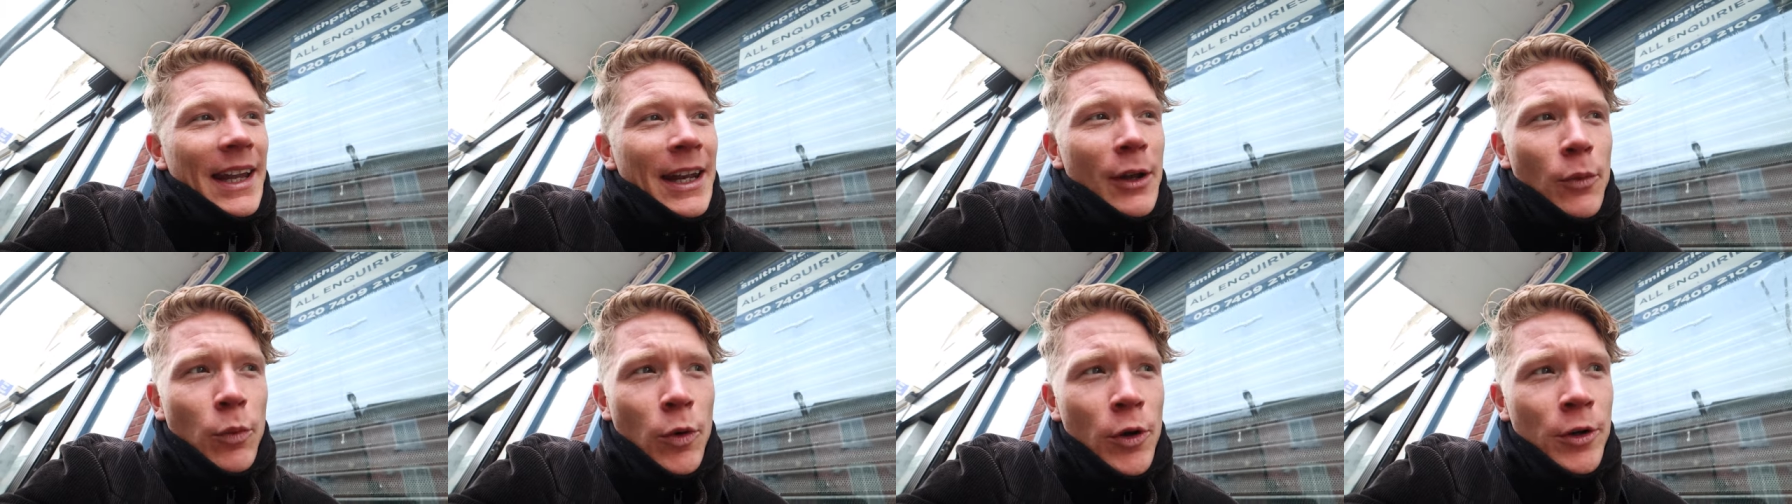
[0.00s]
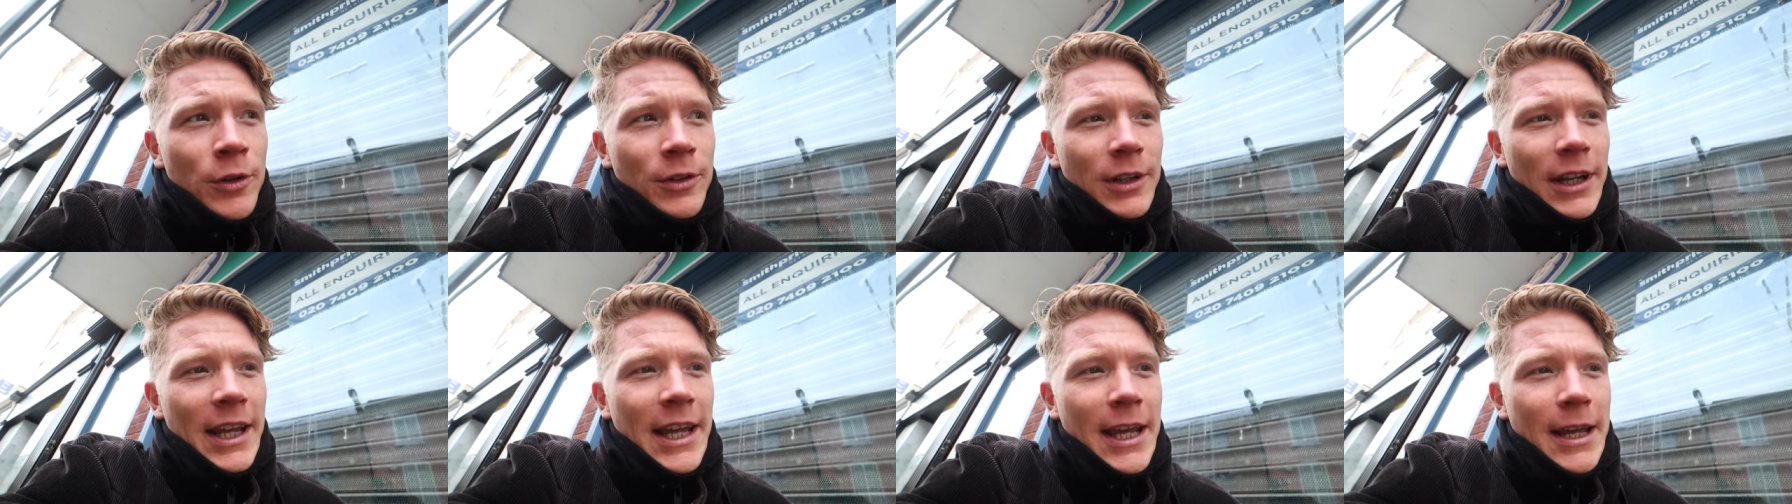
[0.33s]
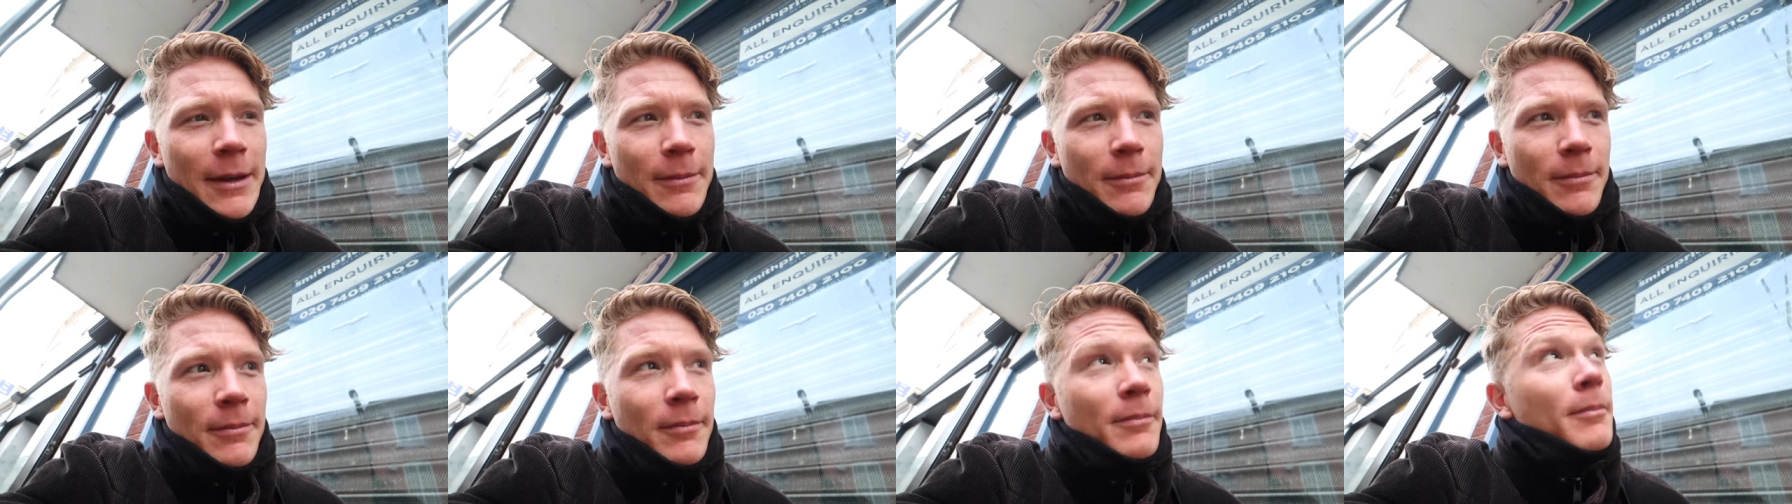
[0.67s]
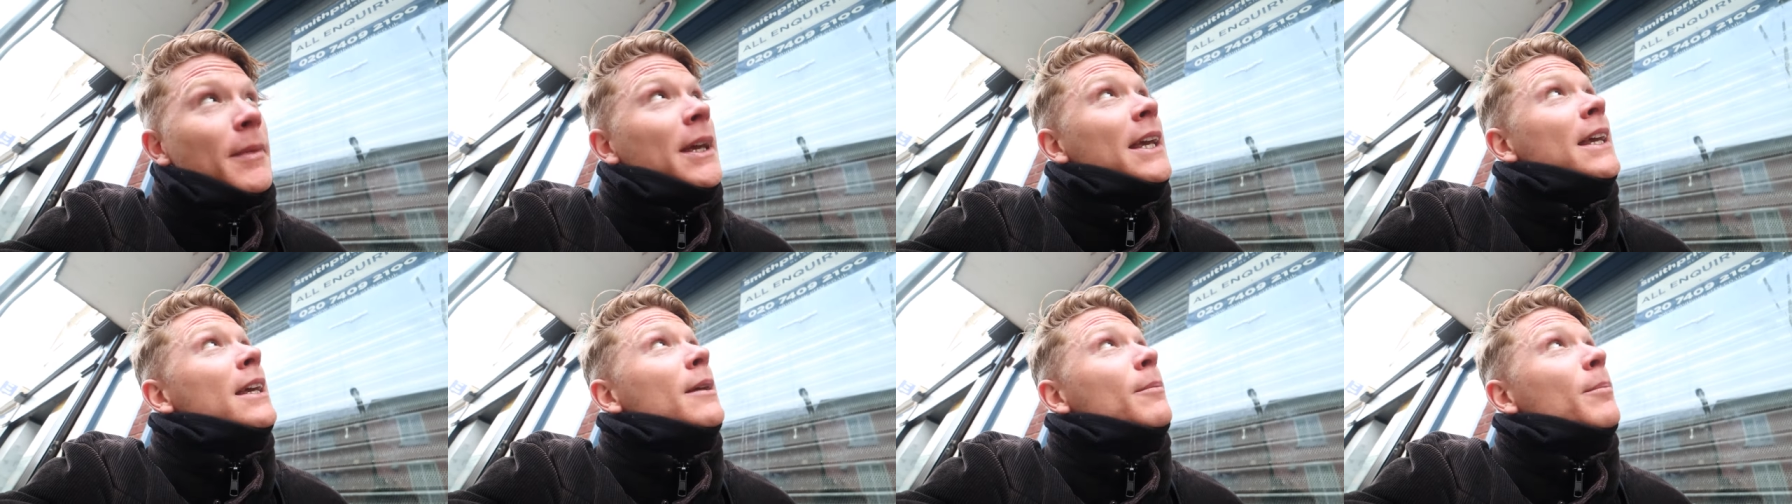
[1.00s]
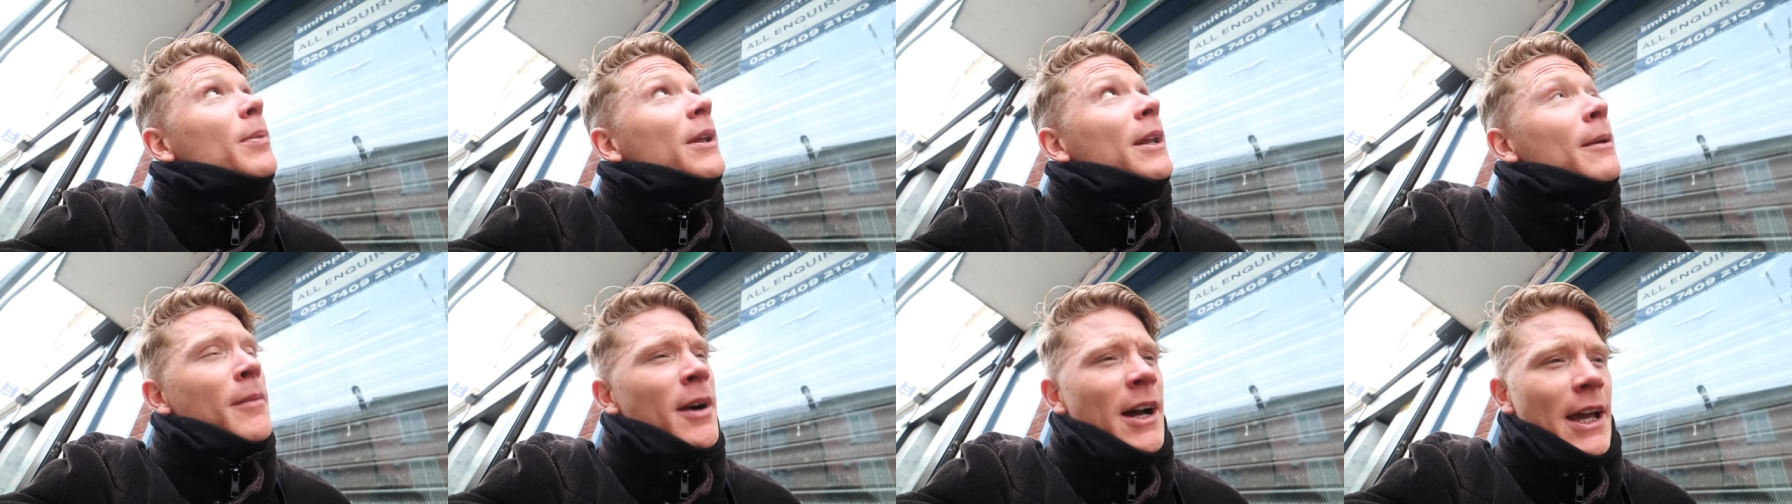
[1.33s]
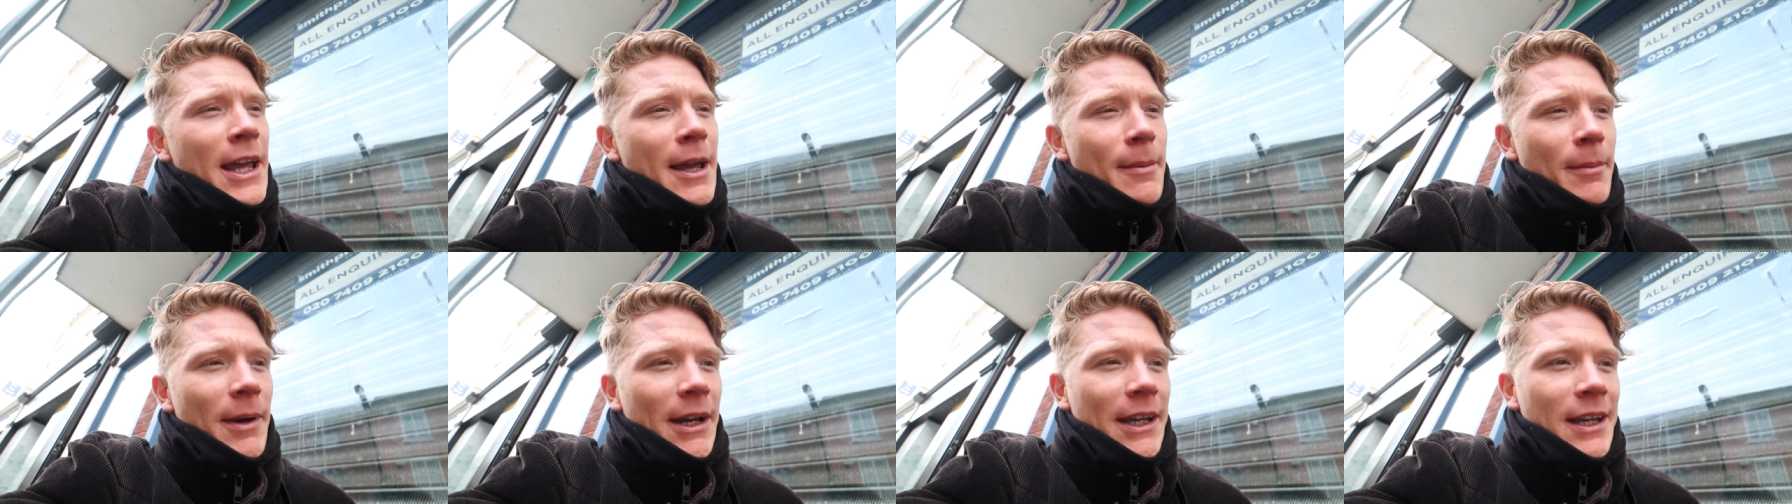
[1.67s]
And it wouldn't hit me, but it
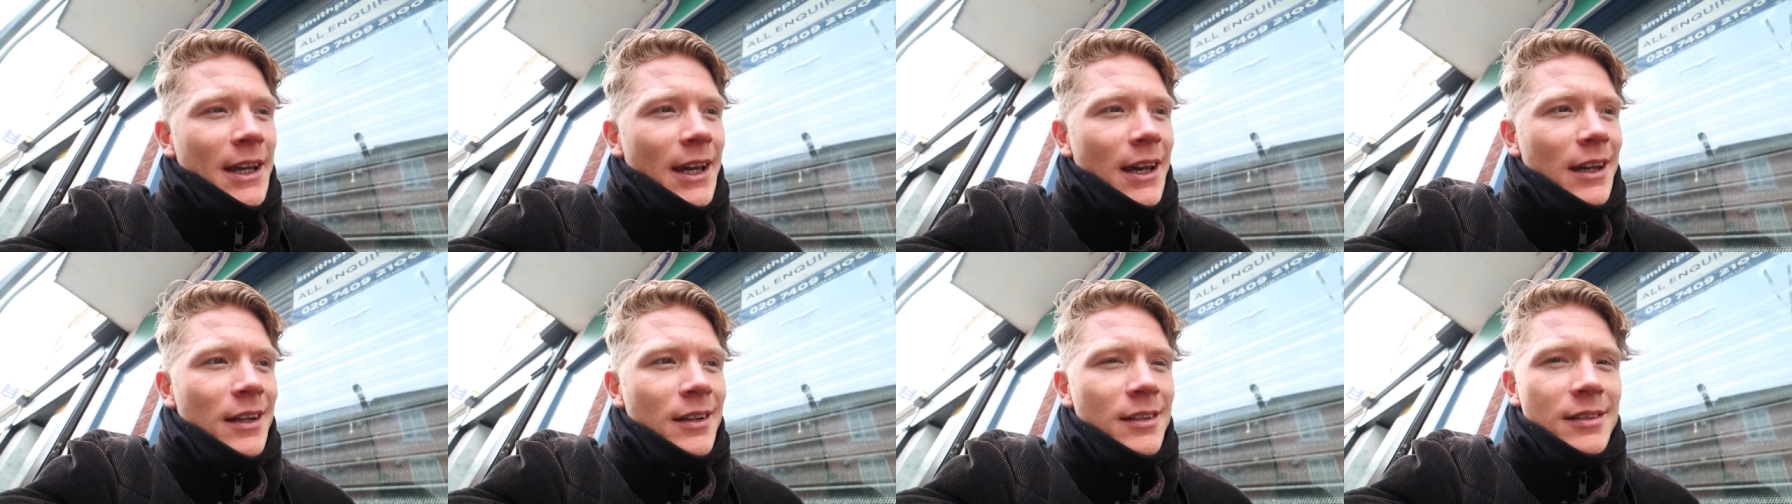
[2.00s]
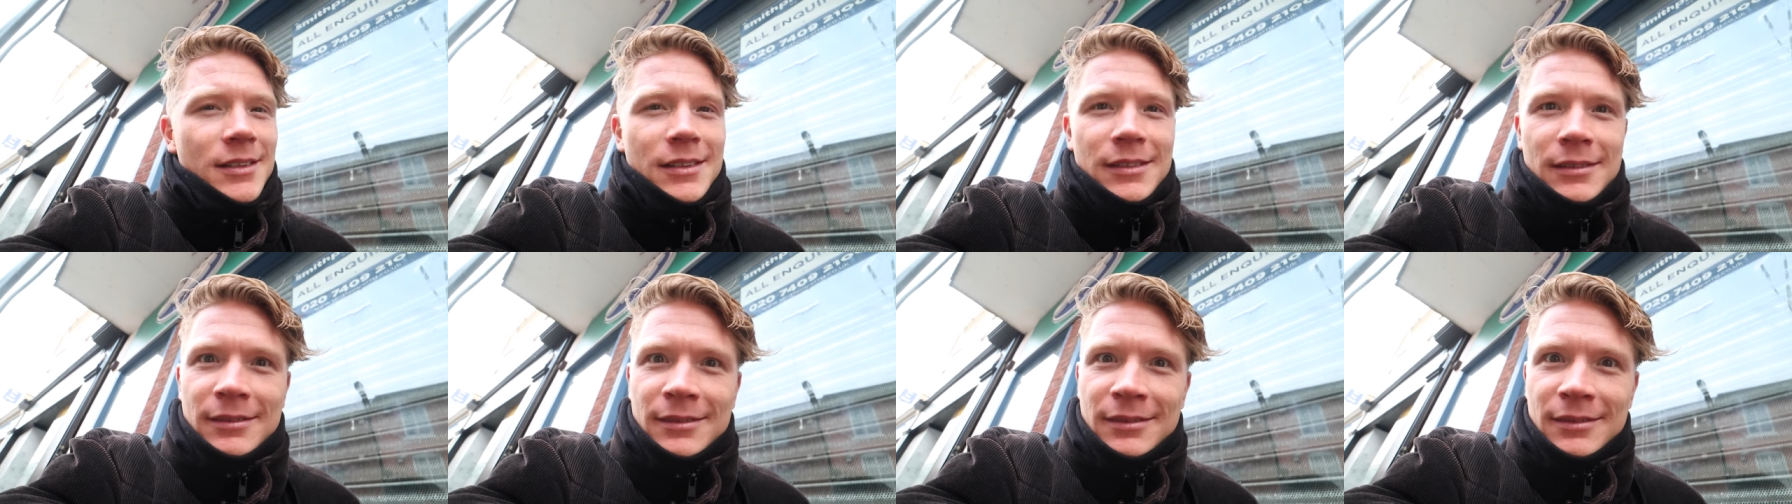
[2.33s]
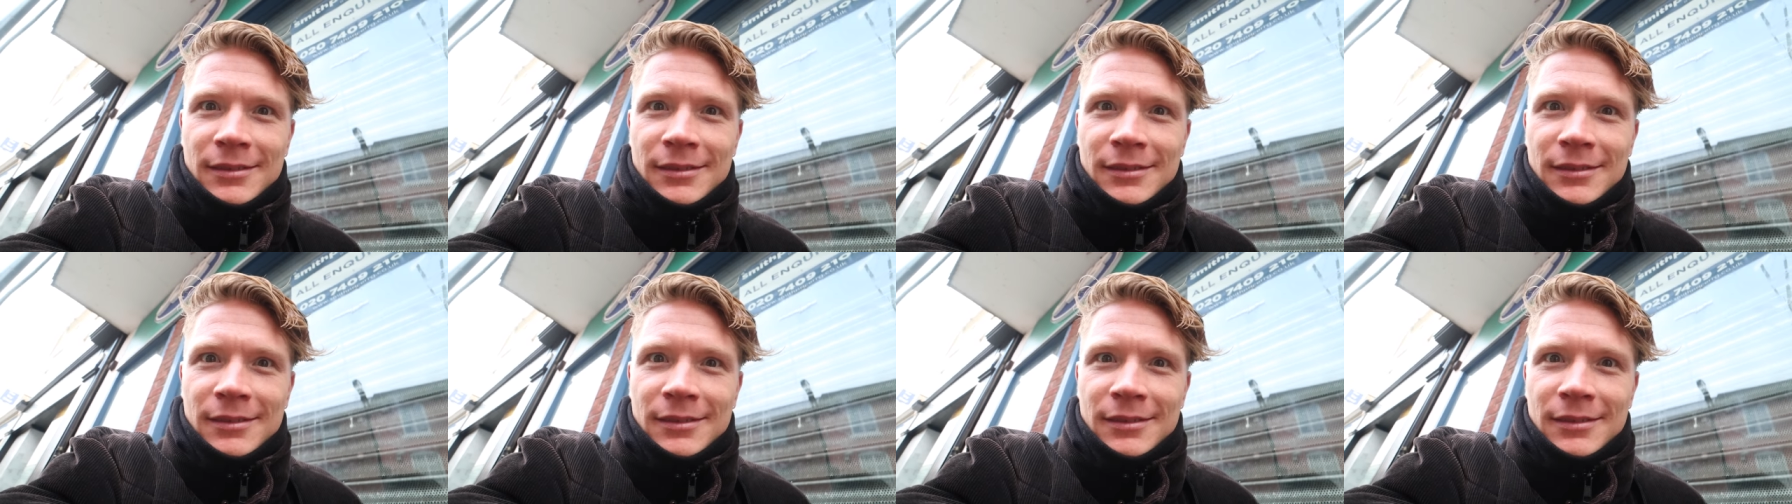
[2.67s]
might hit my case.